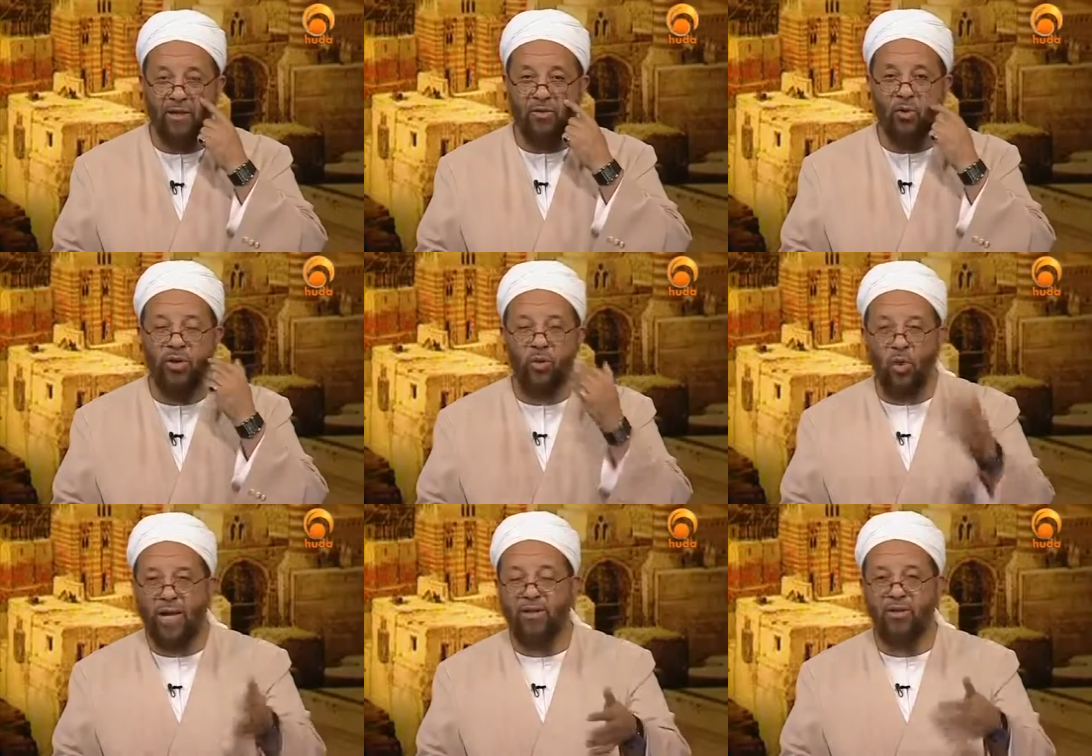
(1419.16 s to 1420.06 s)
So he
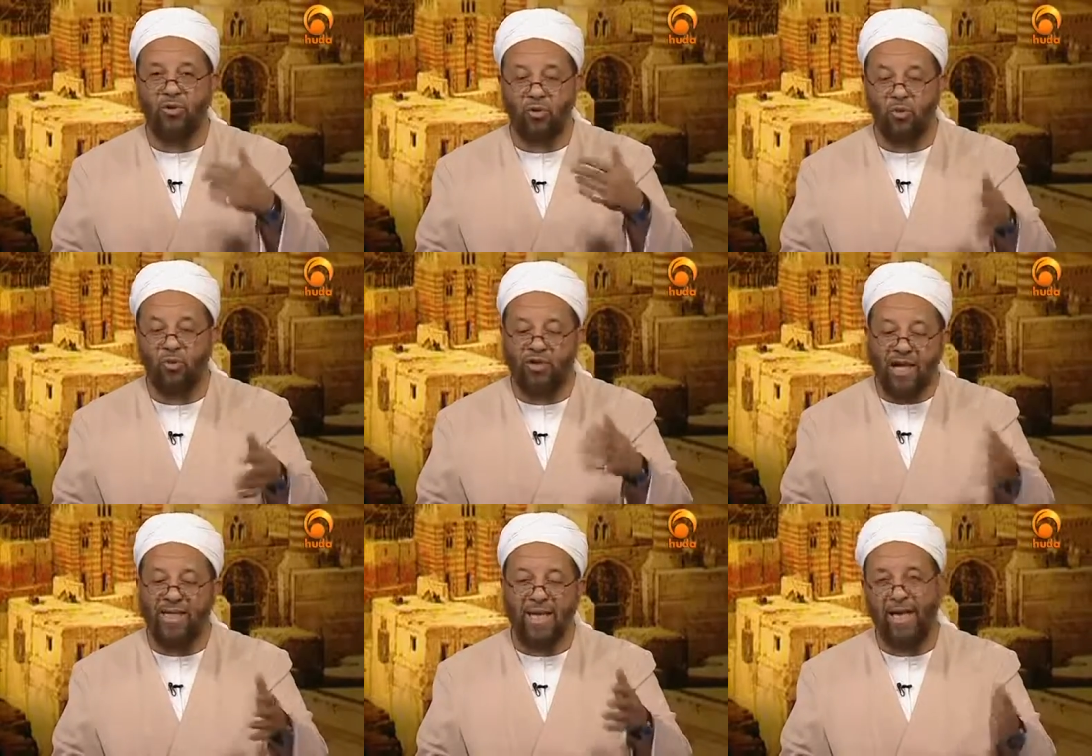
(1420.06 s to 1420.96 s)
went to
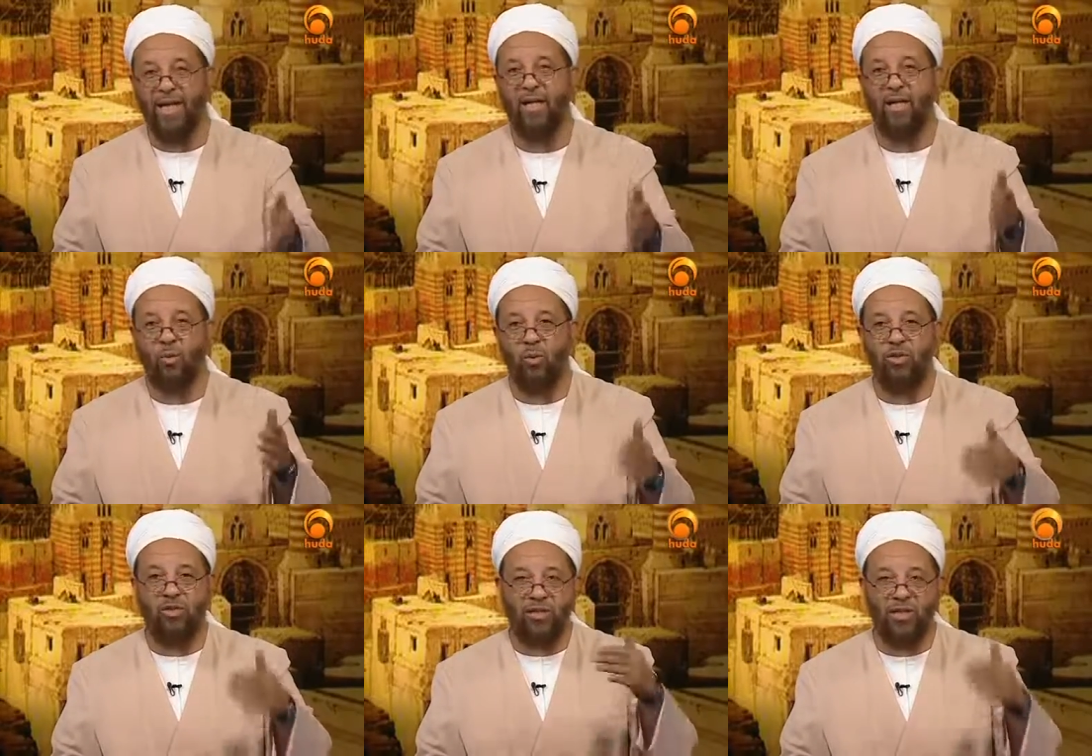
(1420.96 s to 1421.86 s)
Jenne, which
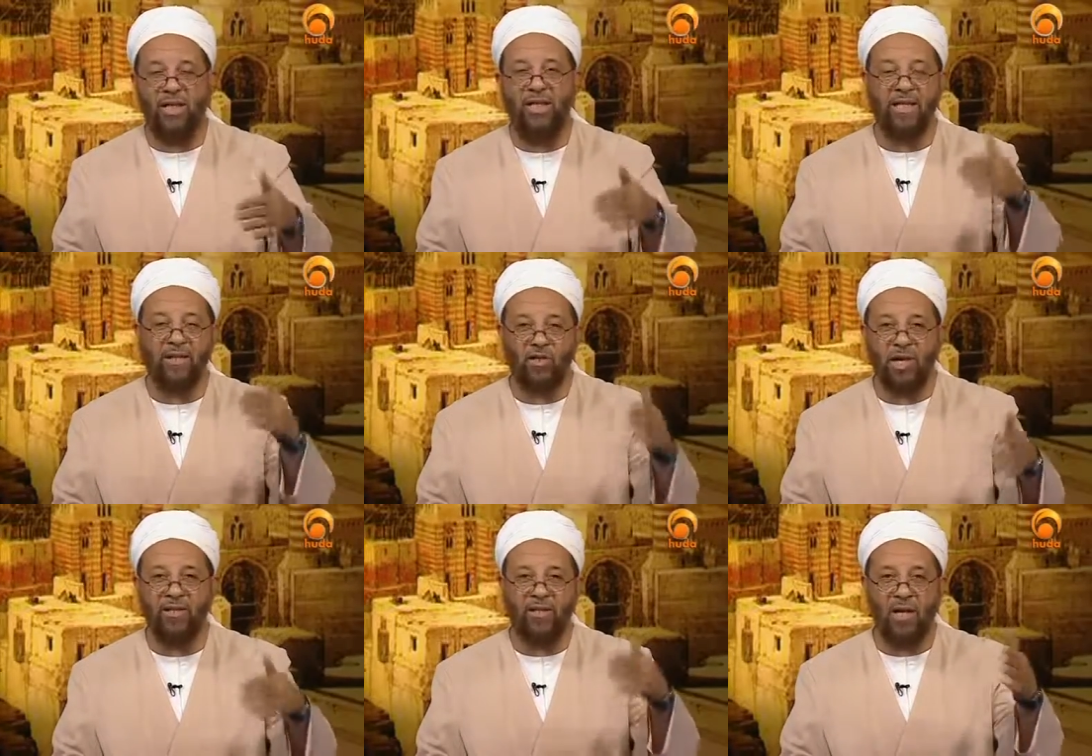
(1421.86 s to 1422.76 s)
is a city
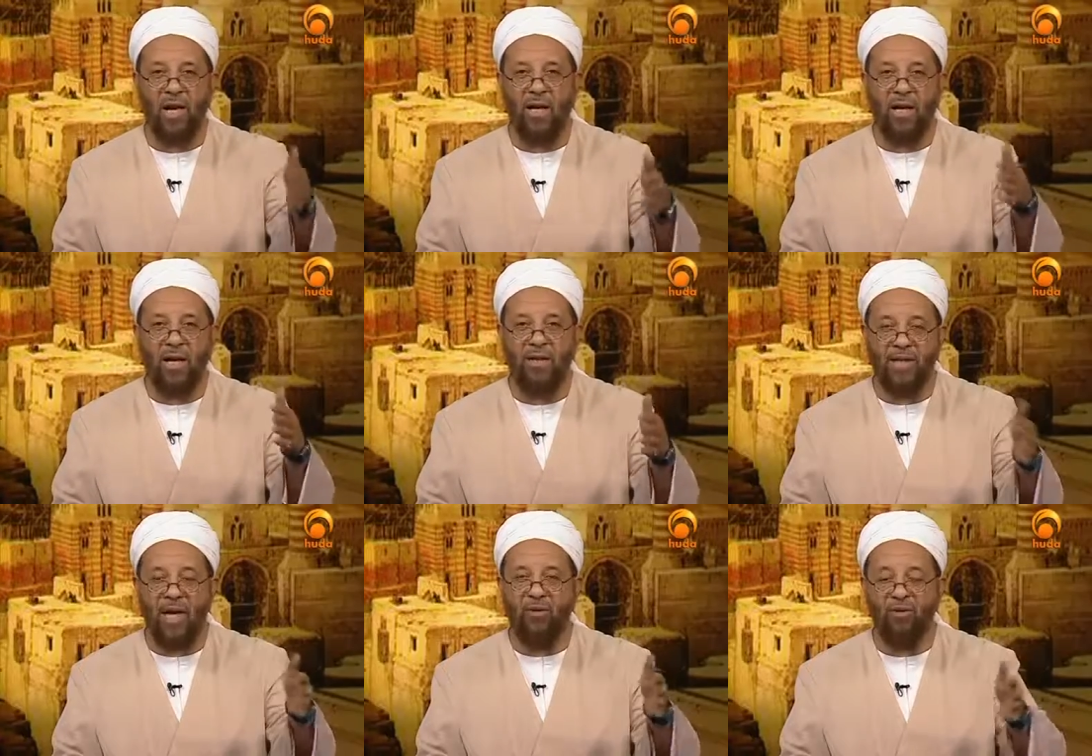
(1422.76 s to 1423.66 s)
just uh,
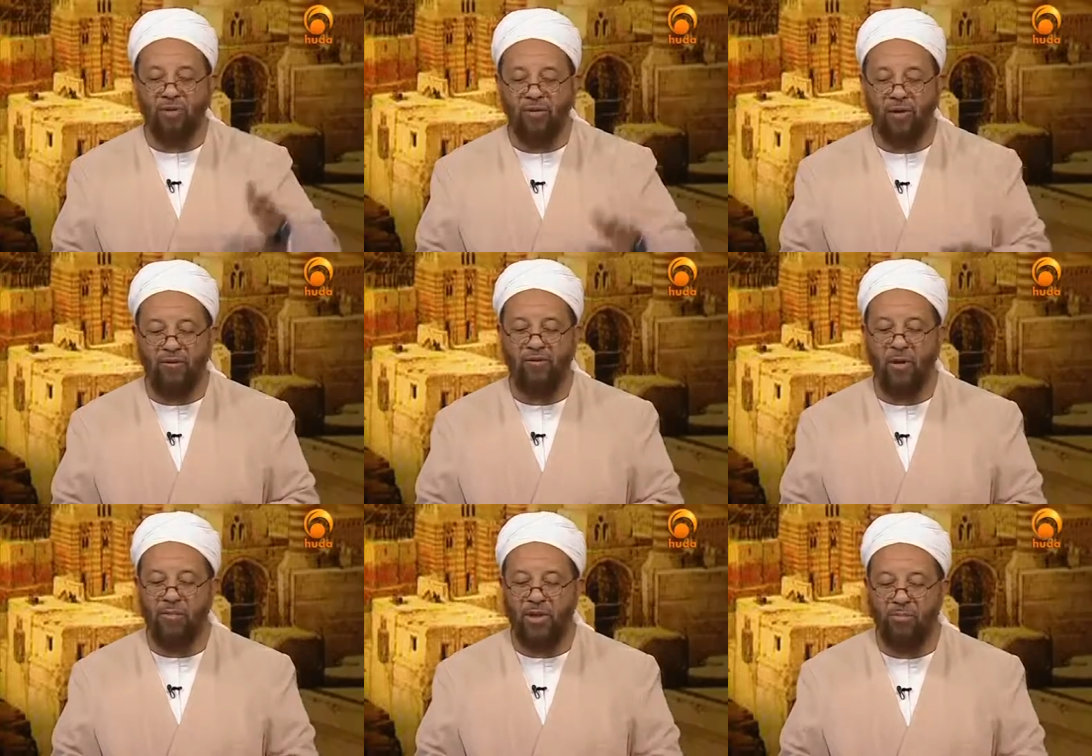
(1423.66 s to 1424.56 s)
down the river
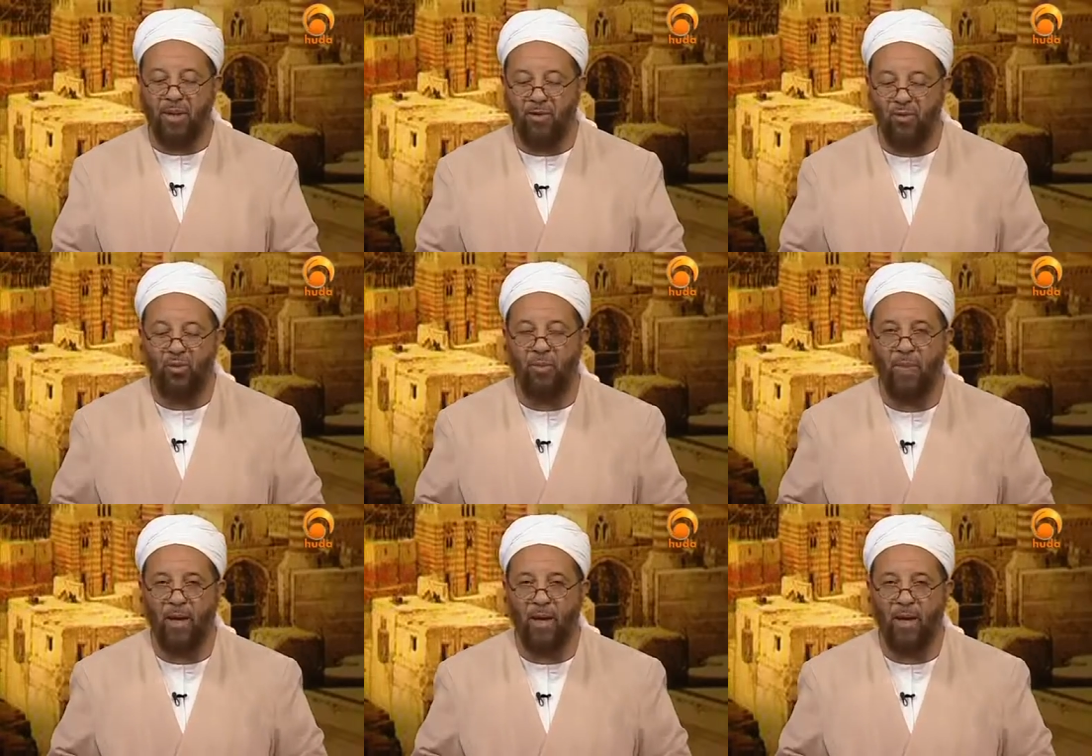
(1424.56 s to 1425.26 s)
from Timbuktu.